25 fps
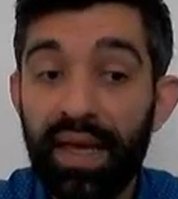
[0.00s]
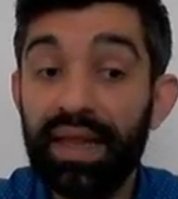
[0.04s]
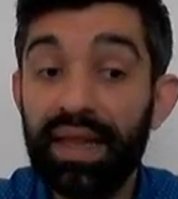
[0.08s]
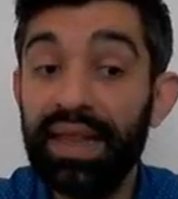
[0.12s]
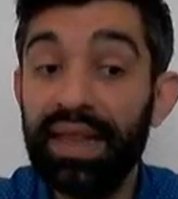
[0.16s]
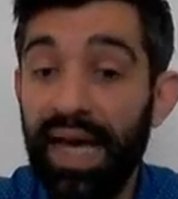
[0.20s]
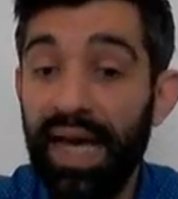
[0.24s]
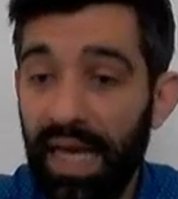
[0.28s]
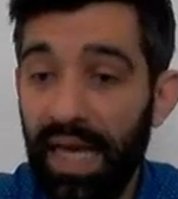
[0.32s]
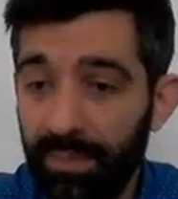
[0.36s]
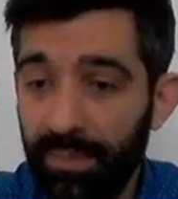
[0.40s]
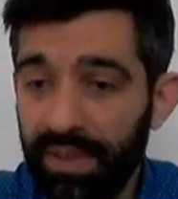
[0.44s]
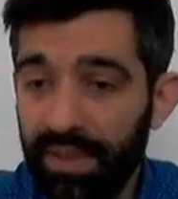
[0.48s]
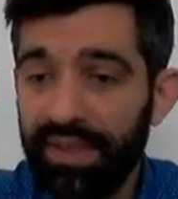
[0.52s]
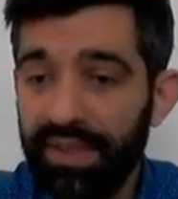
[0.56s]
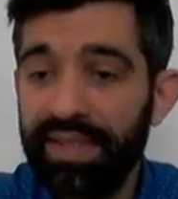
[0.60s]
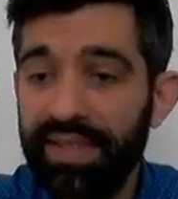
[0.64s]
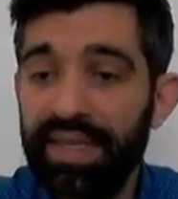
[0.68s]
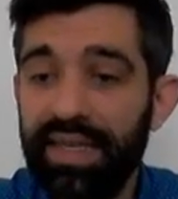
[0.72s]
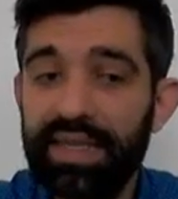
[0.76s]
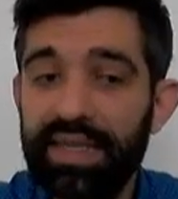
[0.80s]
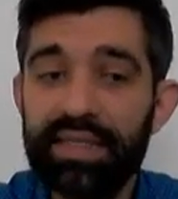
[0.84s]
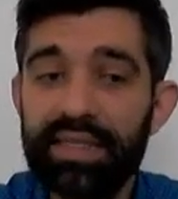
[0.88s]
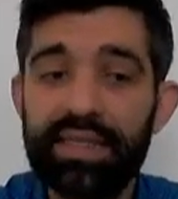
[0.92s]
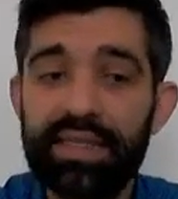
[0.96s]

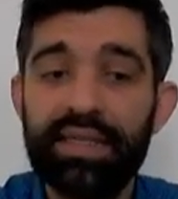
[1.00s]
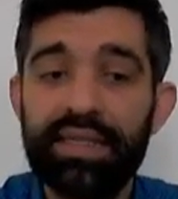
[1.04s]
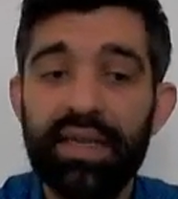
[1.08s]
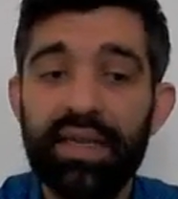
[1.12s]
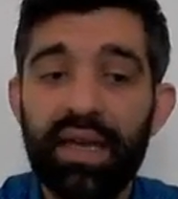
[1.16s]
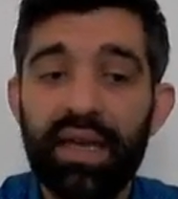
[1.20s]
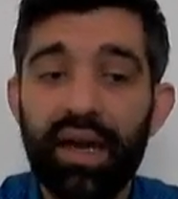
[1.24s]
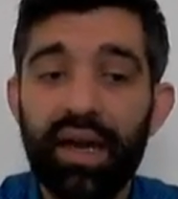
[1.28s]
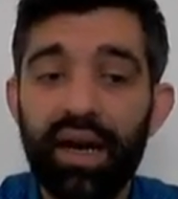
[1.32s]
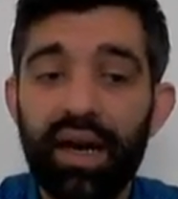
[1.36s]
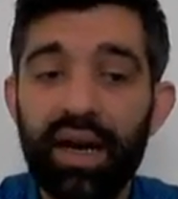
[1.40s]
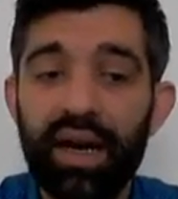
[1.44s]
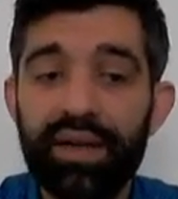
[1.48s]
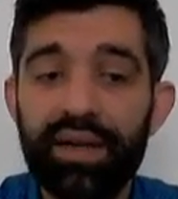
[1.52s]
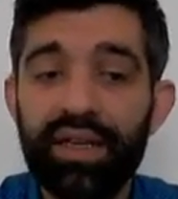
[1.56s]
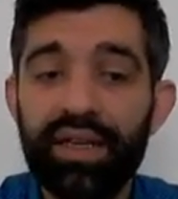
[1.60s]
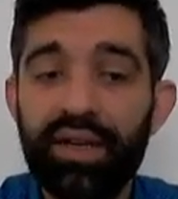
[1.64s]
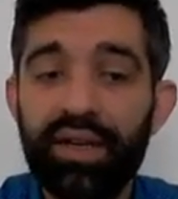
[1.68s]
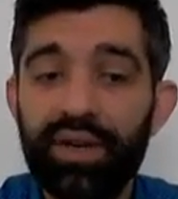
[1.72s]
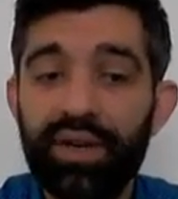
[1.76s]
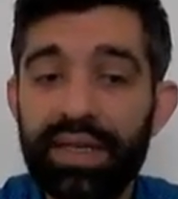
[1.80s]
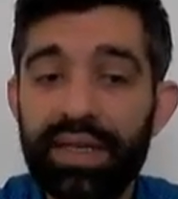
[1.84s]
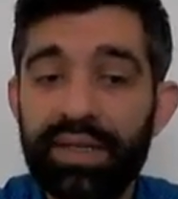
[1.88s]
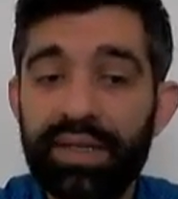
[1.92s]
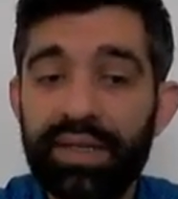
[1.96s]
Liabilities are the
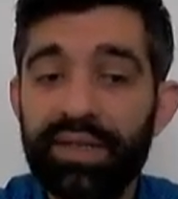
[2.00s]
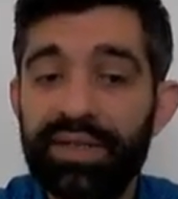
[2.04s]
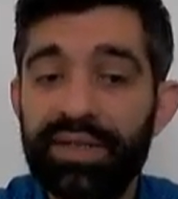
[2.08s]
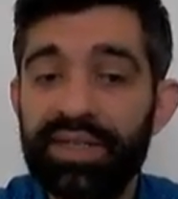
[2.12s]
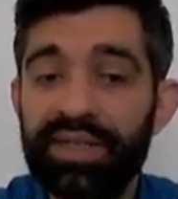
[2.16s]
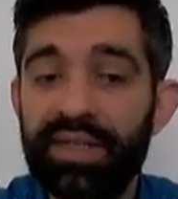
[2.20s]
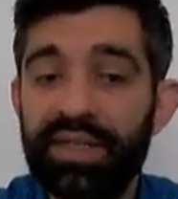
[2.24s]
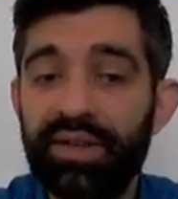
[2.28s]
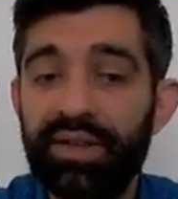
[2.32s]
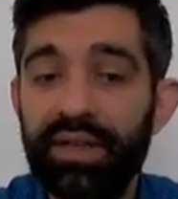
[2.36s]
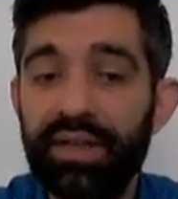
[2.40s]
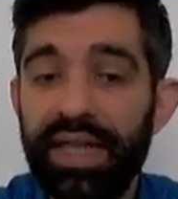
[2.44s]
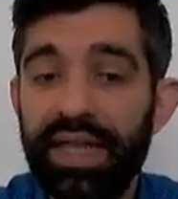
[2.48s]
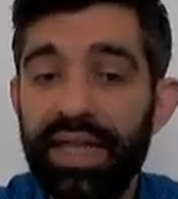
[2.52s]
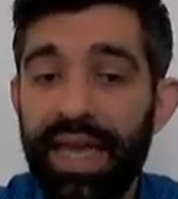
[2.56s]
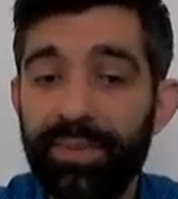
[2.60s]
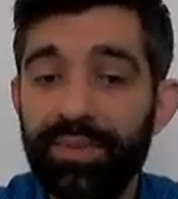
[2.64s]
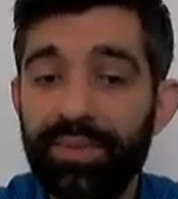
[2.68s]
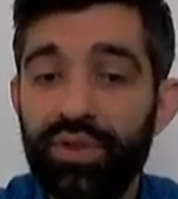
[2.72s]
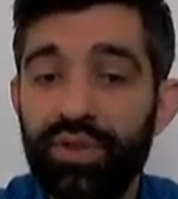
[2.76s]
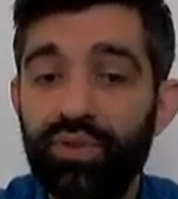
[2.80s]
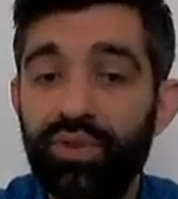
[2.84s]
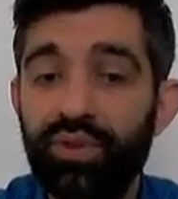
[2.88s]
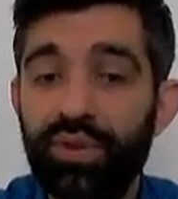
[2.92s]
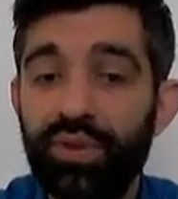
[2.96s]
creditor's
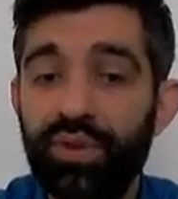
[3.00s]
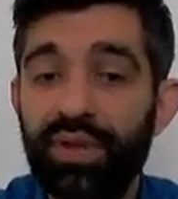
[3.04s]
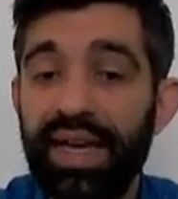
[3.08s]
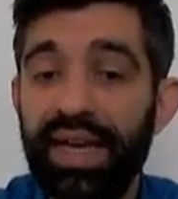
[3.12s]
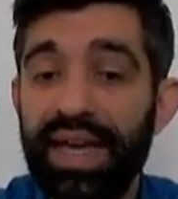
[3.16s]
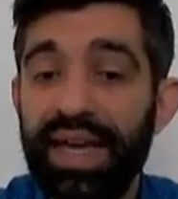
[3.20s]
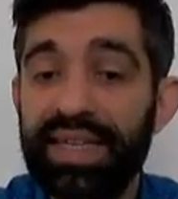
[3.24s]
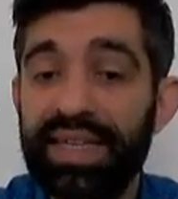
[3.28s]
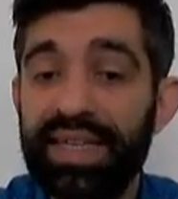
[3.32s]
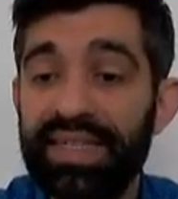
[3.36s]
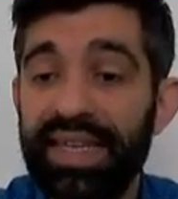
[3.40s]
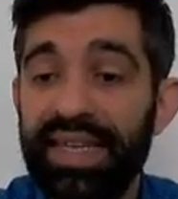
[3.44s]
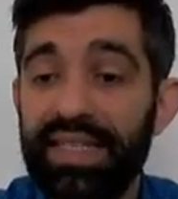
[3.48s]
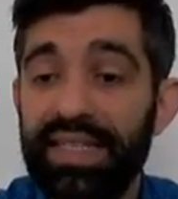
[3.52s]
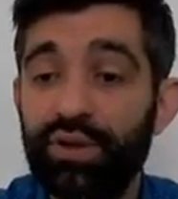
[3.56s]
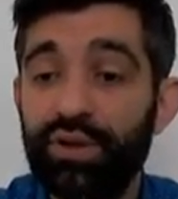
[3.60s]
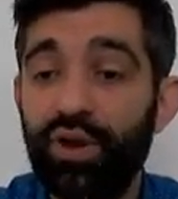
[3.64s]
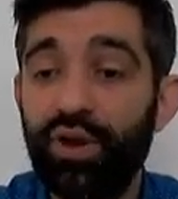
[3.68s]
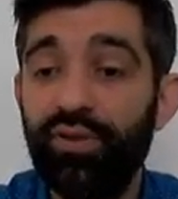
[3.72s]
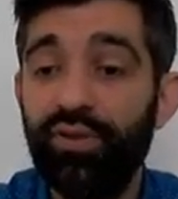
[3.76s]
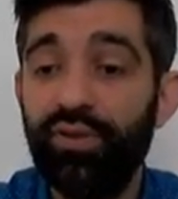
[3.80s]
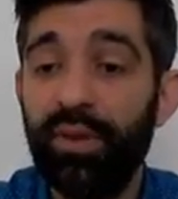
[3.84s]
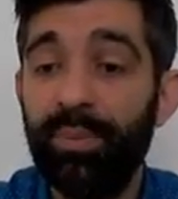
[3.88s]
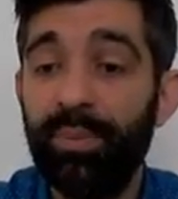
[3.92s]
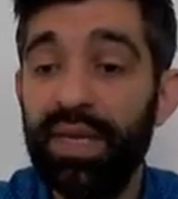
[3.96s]
claims to the assets
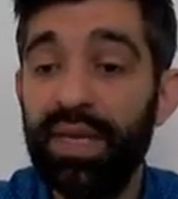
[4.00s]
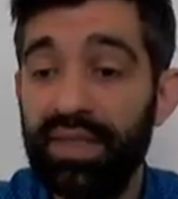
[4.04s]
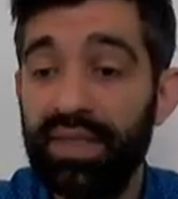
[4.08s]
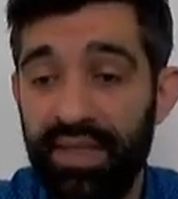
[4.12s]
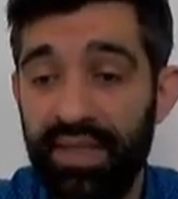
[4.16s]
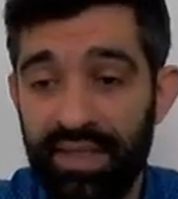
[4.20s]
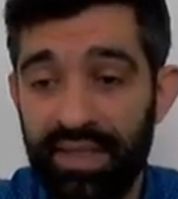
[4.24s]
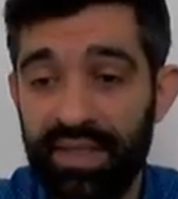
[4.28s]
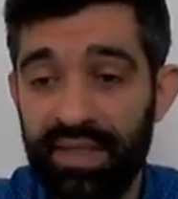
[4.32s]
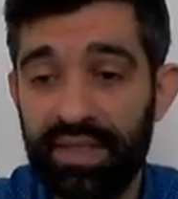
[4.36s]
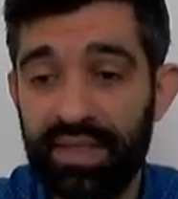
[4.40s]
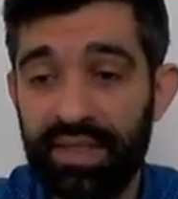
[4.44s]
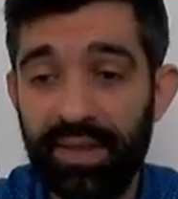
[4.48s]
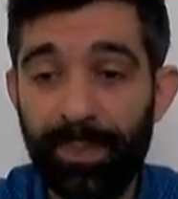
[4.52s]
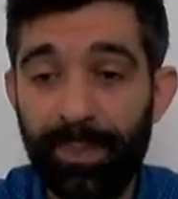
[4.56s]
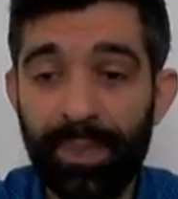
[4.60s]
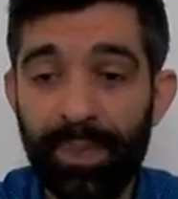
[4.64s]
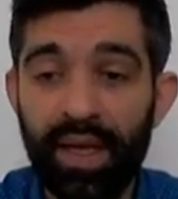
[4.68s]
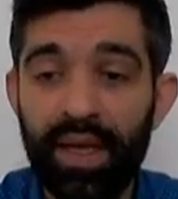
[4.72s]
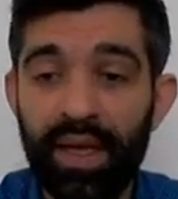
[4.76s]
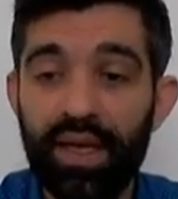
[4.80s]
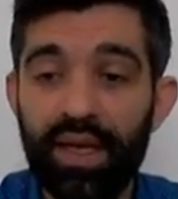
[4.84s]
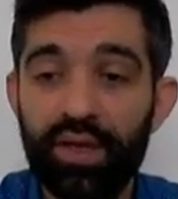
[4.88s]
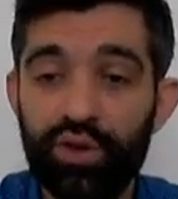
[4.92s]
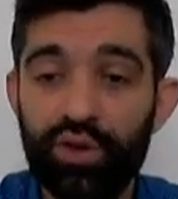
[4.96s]
of a business.
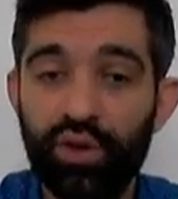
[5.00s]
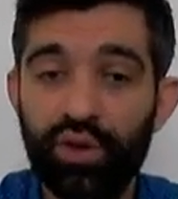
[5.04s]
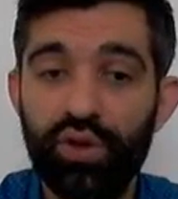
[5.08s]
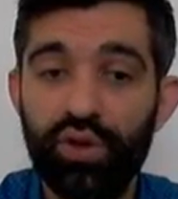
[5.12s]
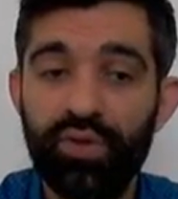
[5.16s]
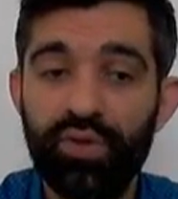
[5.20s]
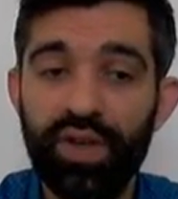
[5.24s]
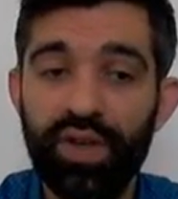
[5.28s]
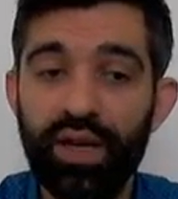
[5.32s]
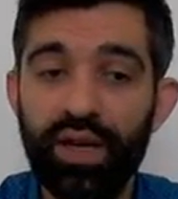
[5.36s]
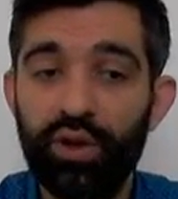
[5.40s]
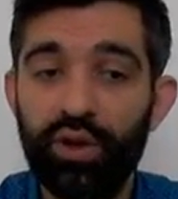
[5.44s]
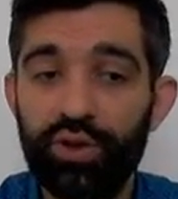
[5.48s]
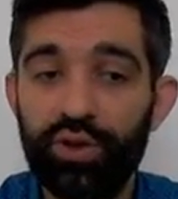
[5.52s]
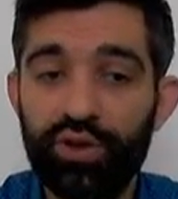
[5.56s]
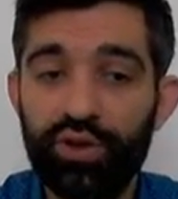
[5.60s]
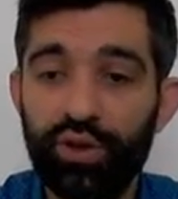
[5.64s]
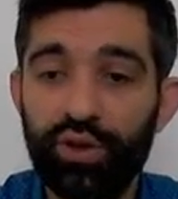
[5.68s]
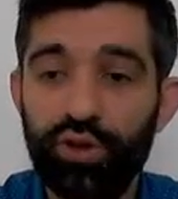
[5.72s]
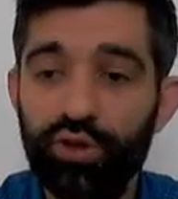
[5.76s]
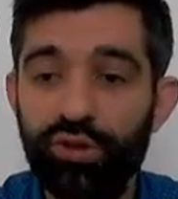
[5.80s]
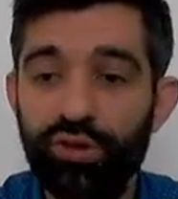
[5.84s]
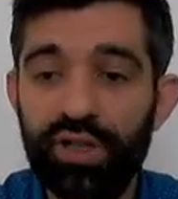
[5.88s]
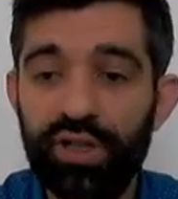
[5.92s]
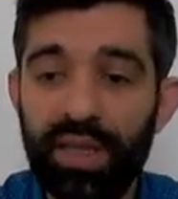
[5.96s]
So we
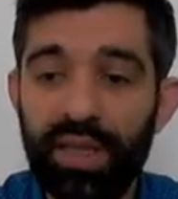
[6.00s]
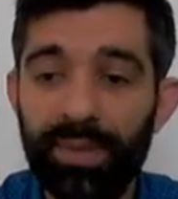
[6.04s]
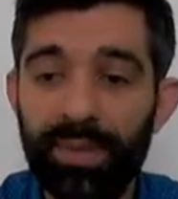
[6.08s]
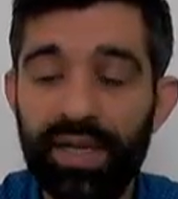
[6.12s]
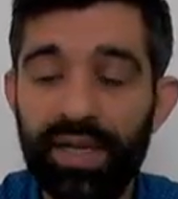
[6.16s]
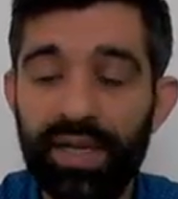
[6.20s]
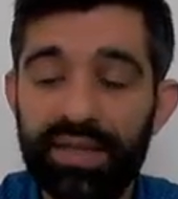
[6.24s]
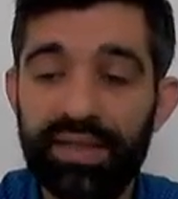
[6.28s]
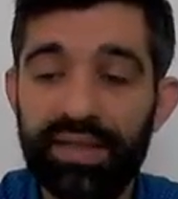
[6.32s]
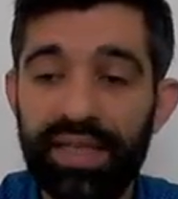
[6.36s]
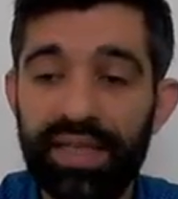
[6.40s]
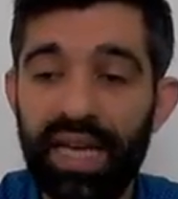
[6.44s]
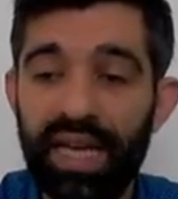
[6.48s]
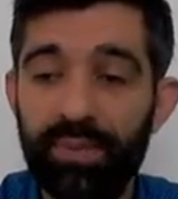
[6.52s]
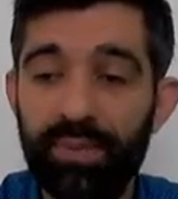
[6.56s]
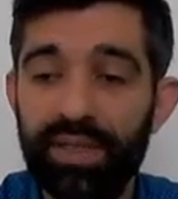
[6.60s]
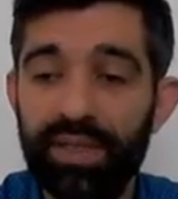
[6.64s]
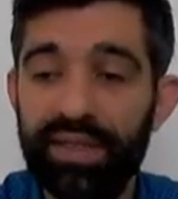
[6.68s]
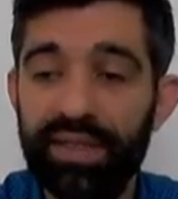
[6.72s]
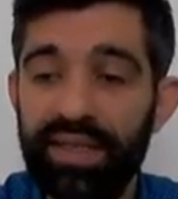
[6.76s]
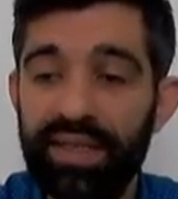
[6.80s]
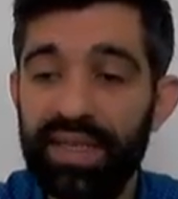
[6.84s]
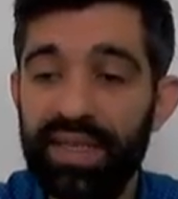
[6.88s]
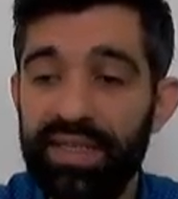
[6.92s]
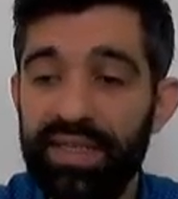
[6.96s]
also talked about
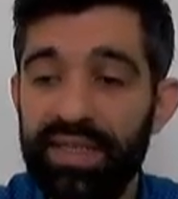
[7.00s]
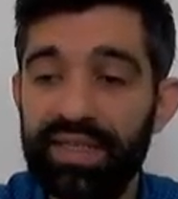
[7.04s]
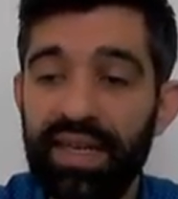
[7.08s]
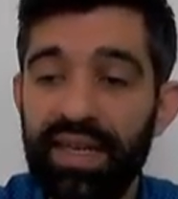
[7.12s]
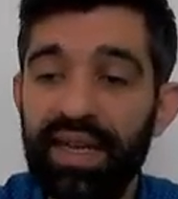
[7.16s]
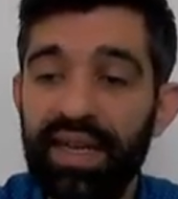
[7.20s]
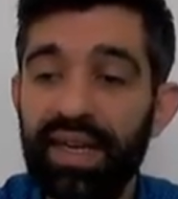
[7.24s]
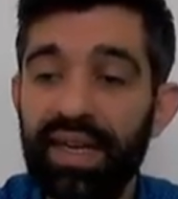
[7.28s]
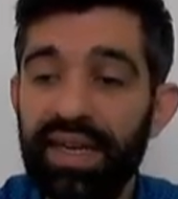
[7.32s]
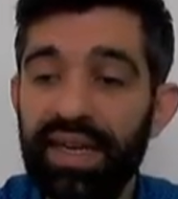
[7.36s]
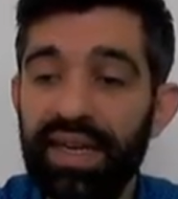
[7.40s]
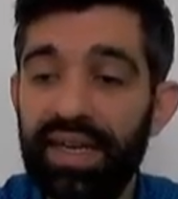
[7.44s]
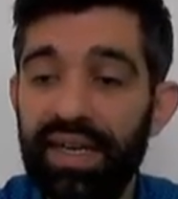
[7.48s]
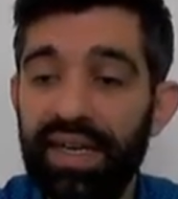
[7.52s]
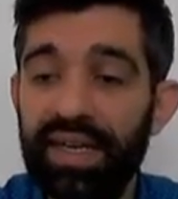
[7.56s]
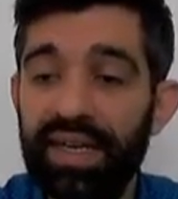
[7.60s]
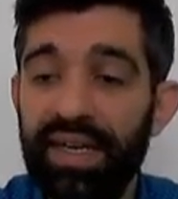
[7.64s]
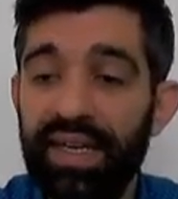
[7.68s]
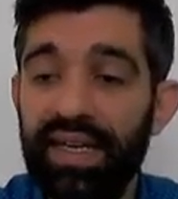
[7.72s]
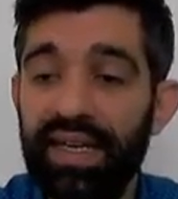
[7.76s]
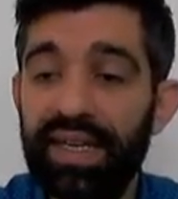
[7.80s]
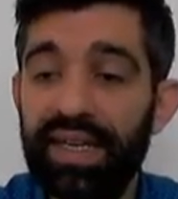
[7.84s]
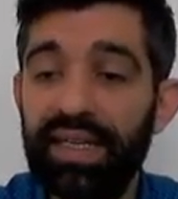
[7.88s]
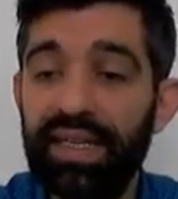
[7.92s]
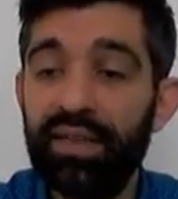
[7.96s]
liabilities
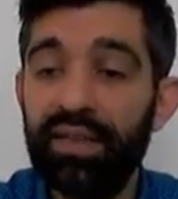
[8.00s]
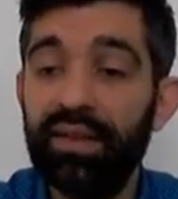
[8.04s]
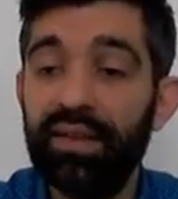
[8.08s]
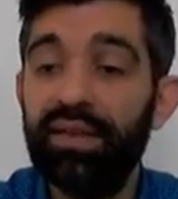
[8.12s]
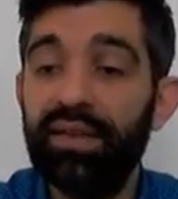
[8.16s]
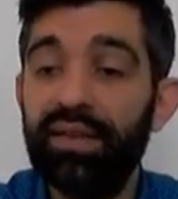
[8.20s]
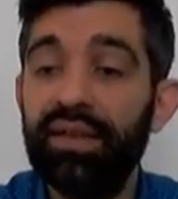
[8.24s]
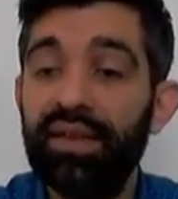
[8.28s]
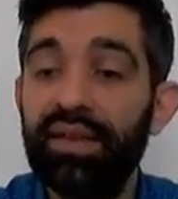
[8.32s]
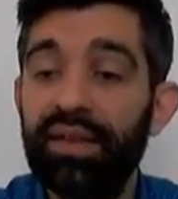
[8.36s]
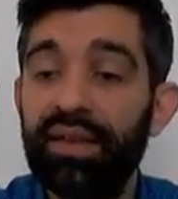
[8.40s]
in